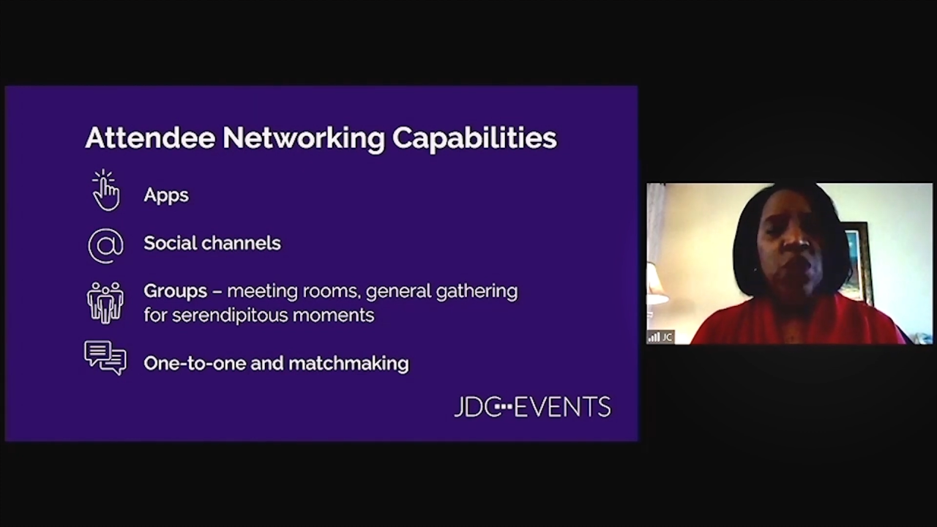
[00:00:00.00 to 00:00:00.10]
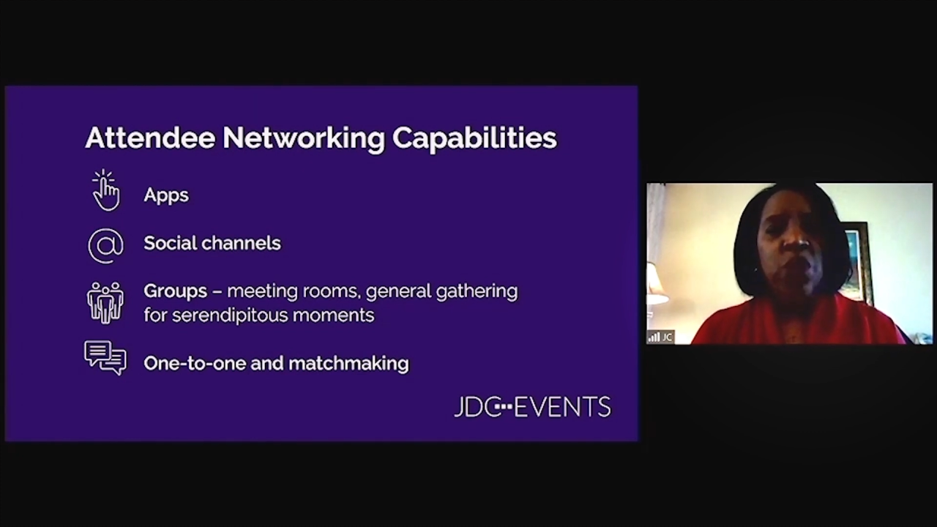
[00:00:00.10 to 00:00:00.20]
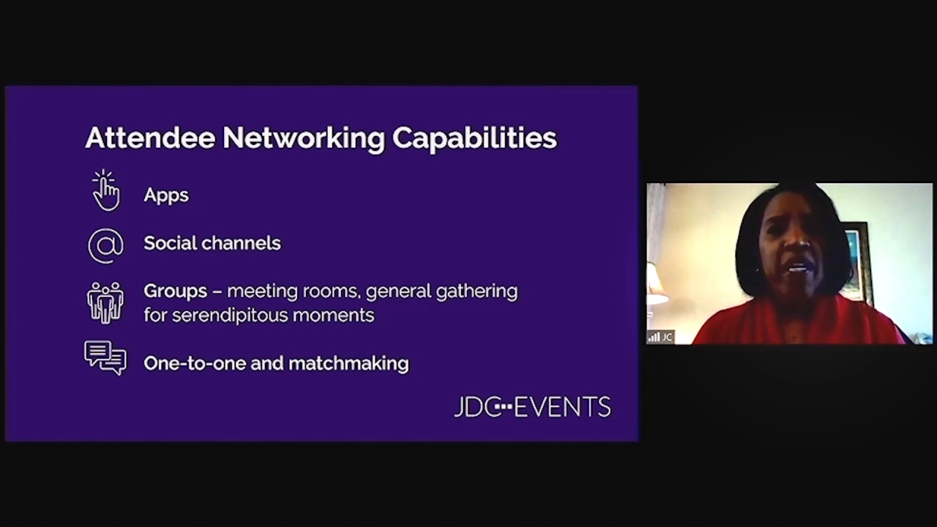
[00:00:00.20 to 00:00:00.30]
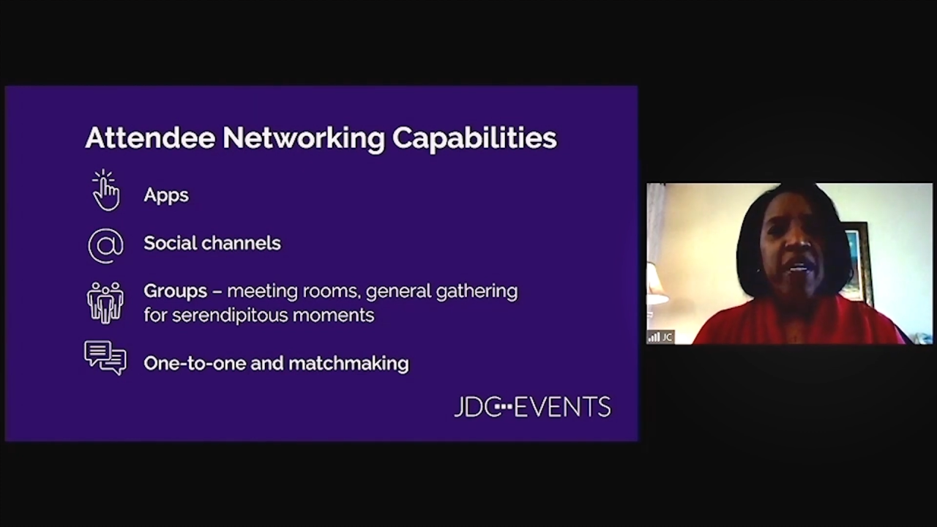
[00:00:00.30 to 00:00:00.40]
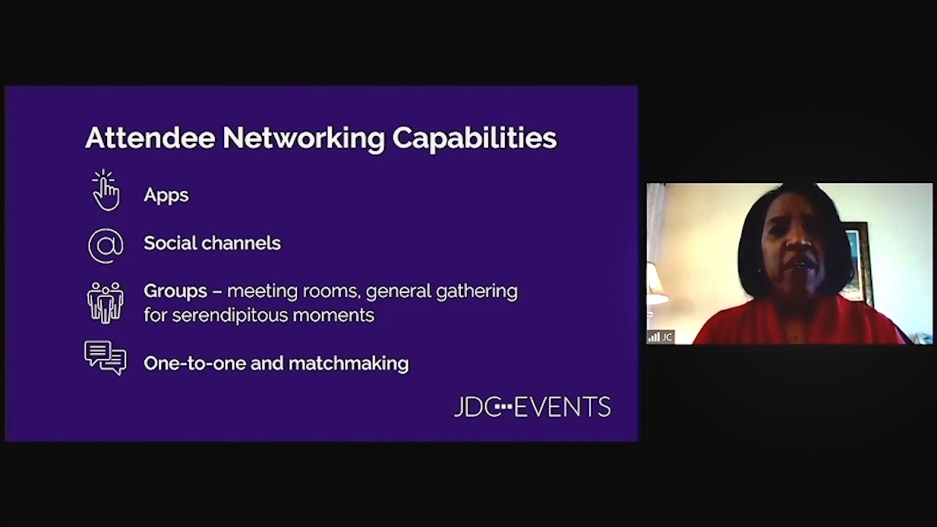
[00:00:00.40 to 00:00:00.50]

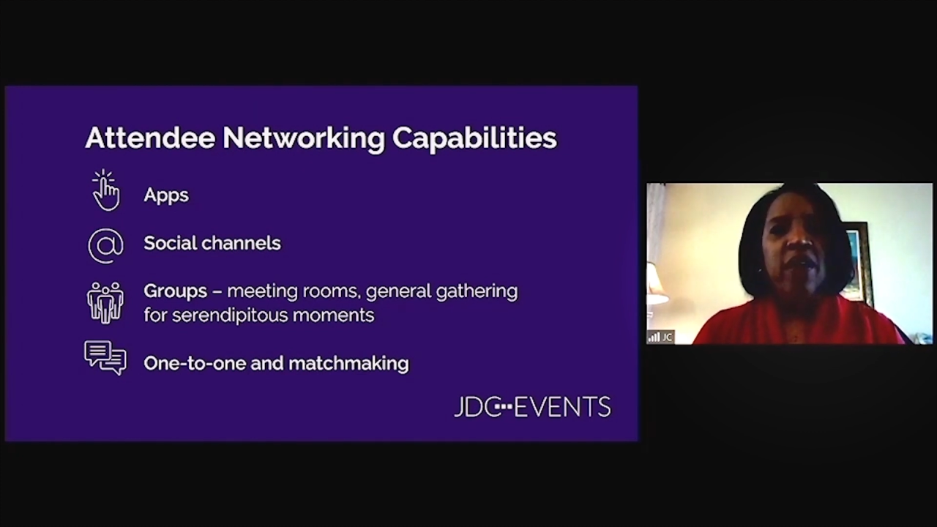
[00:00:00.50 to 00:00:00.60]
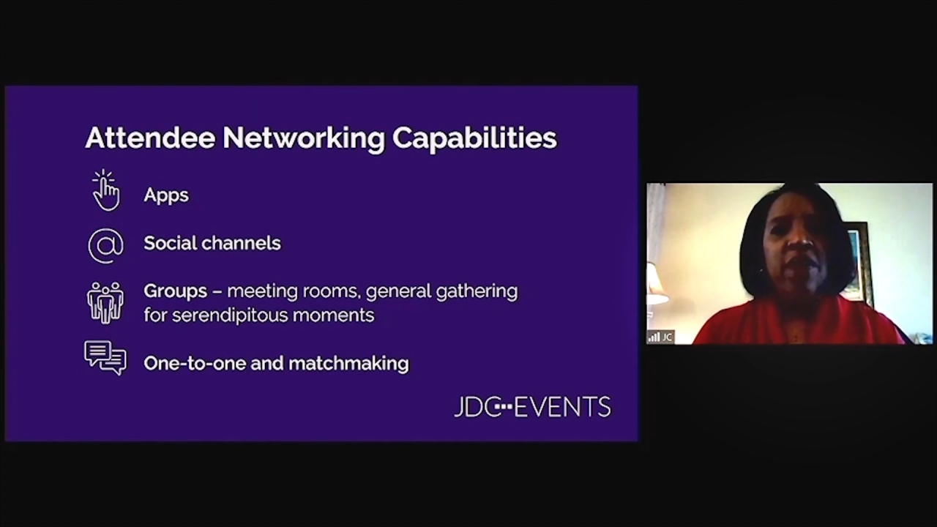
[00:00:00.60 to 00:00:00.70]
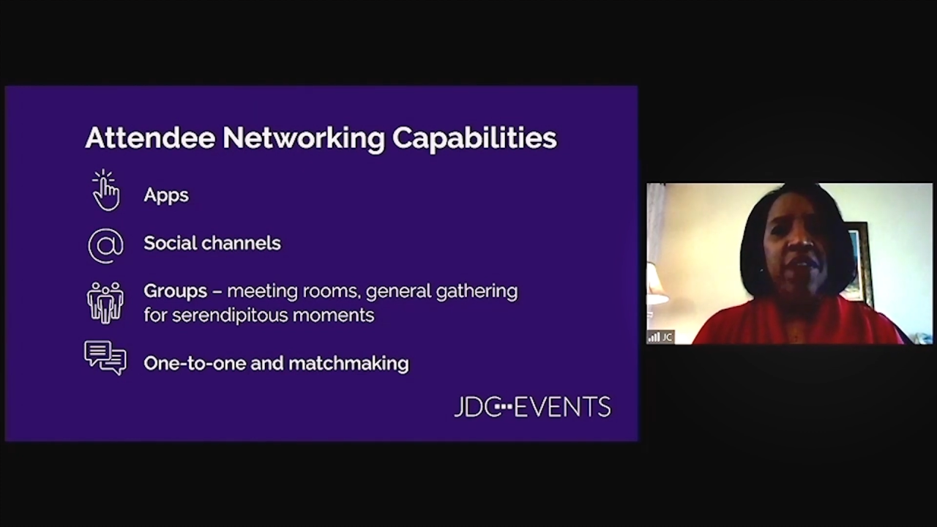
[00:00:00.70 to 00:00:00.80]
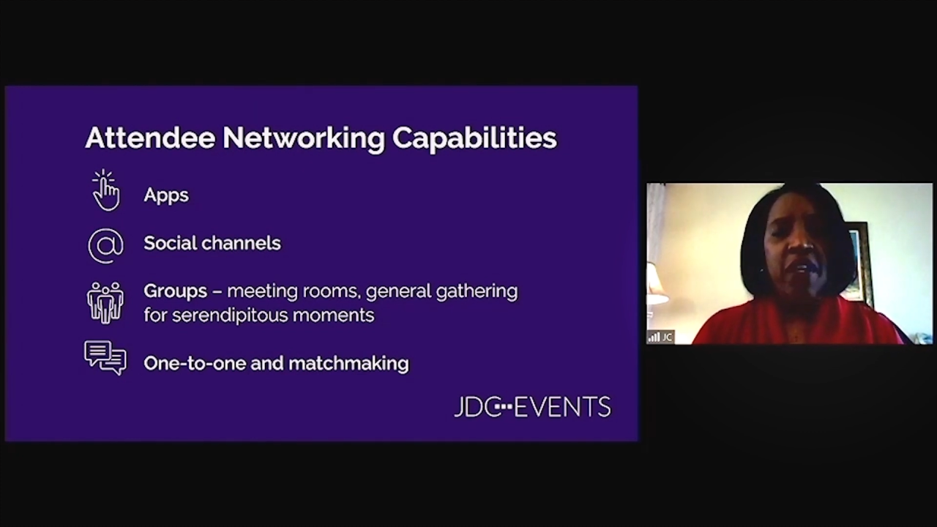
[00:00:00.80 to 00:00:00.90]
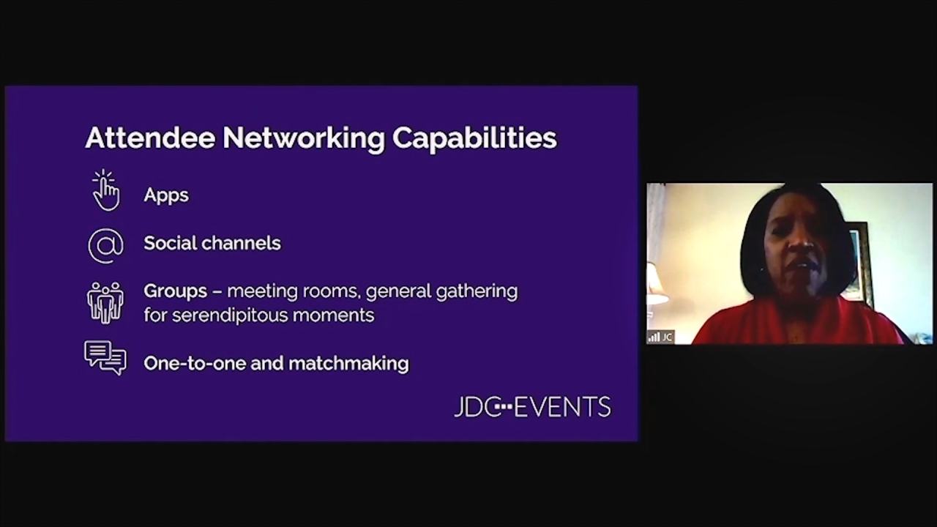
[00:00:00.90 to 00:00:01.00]
where
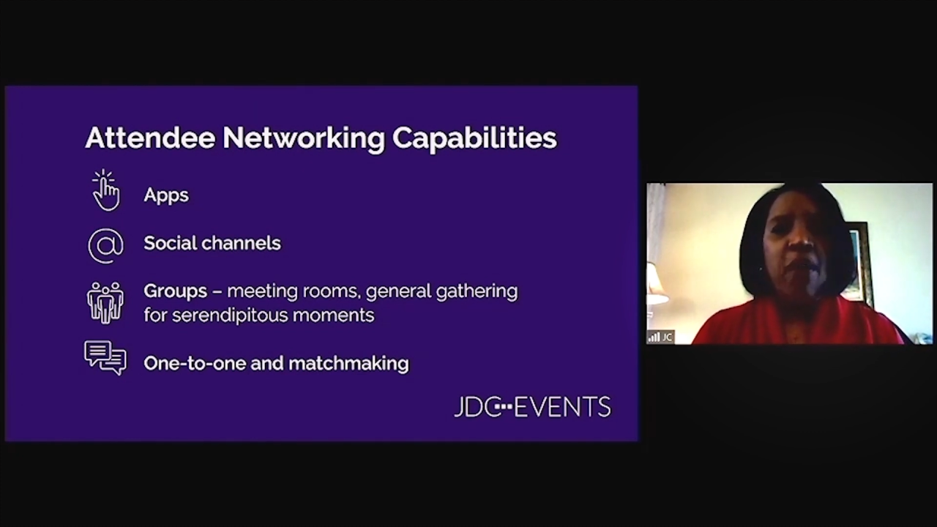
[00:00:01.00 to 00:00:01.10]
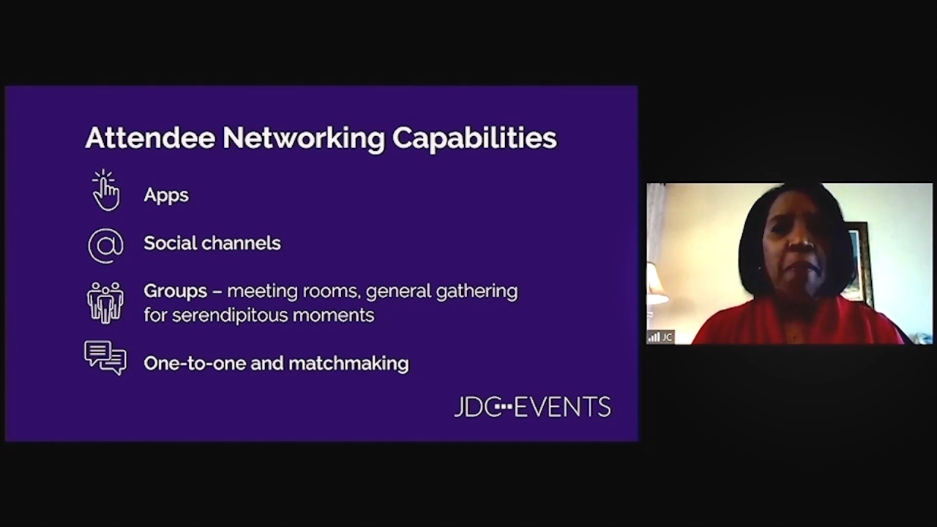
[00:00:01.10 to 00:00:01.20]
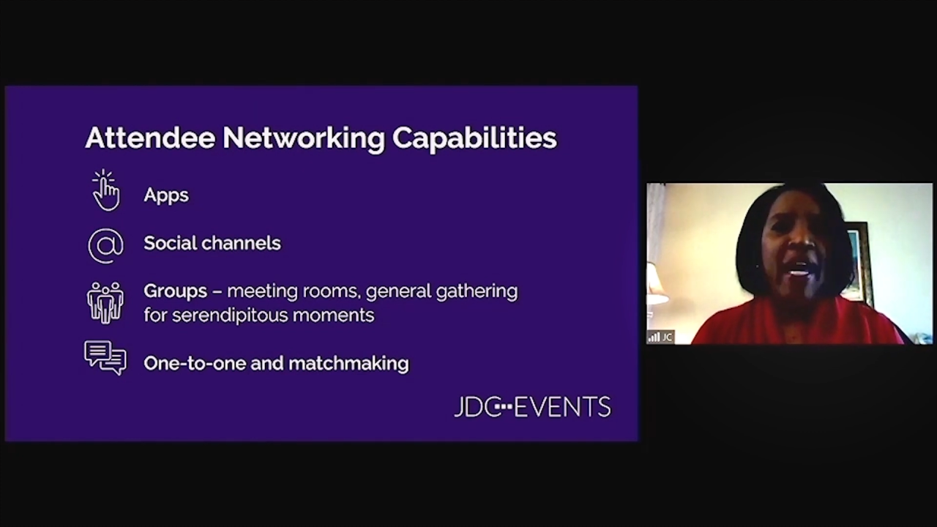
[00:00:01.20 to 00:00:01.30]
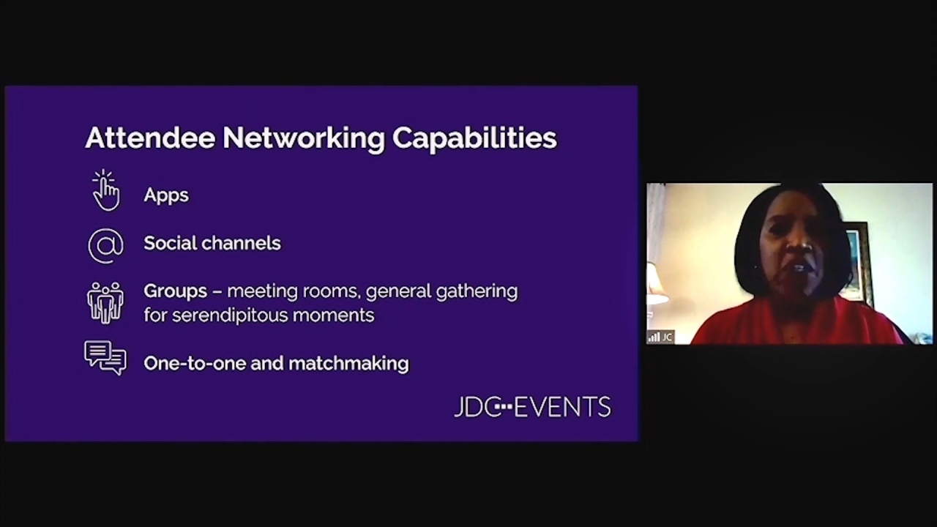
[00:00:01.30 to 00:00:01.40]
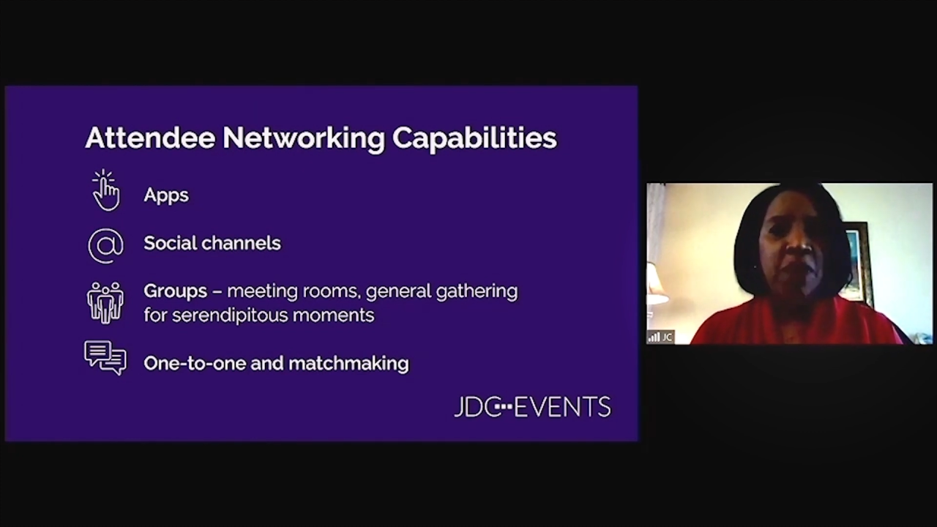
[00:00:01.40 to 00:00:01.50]
there are
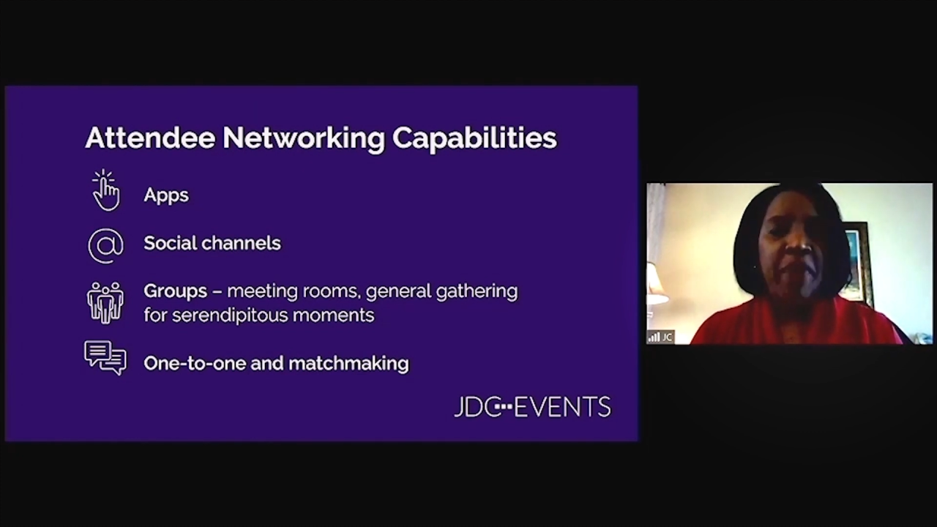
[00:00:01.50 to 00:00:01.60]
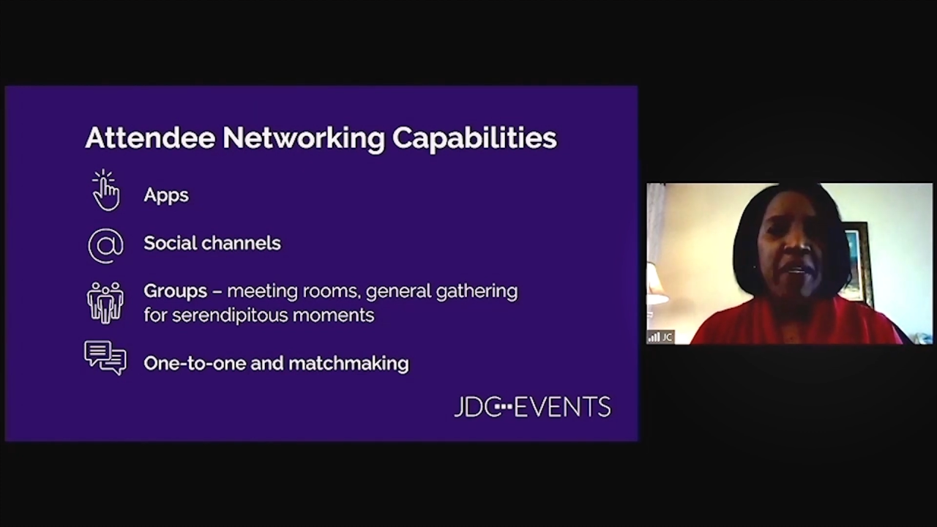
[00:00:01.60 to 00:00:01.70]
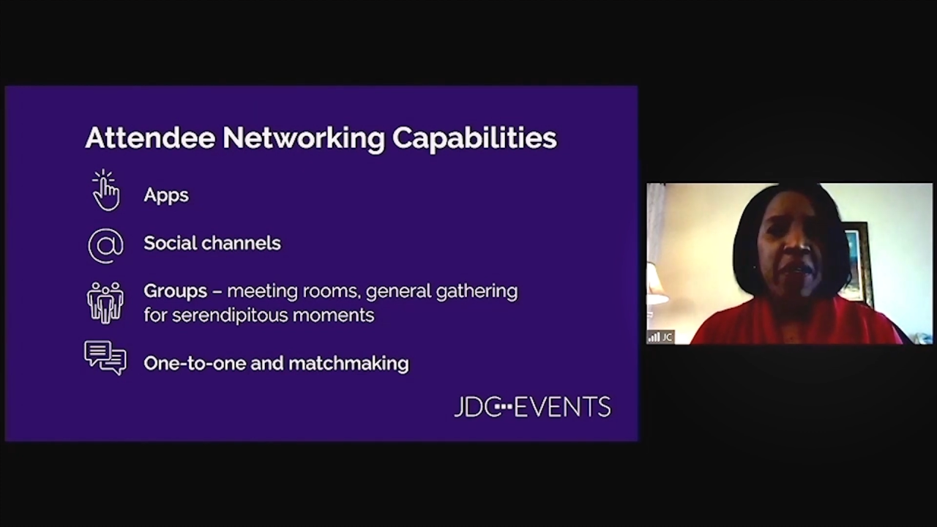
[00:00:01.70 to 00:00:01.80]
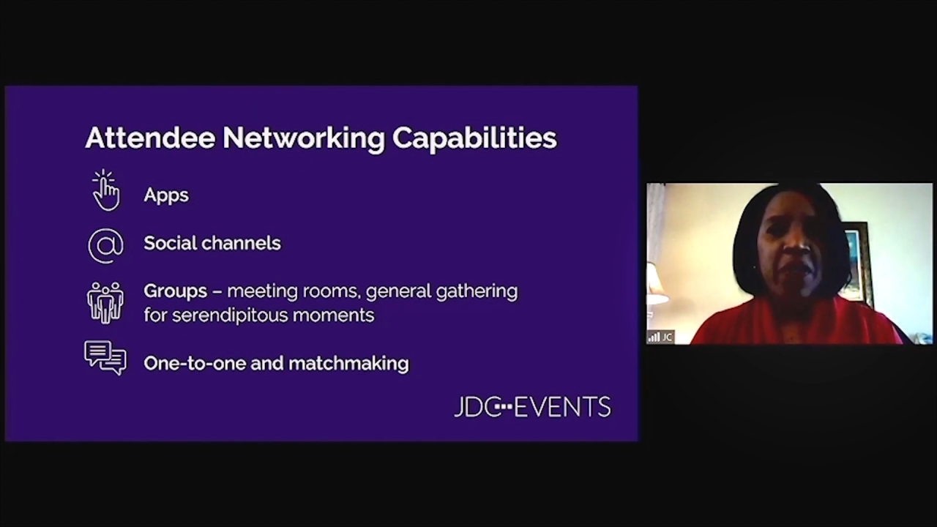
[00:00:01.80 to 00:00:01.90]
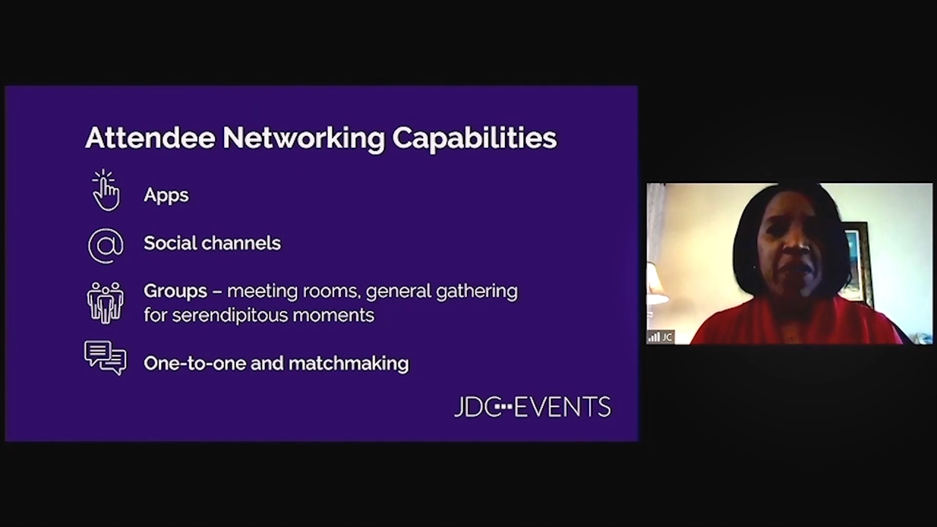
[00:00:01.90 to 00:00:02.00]
matchmakers,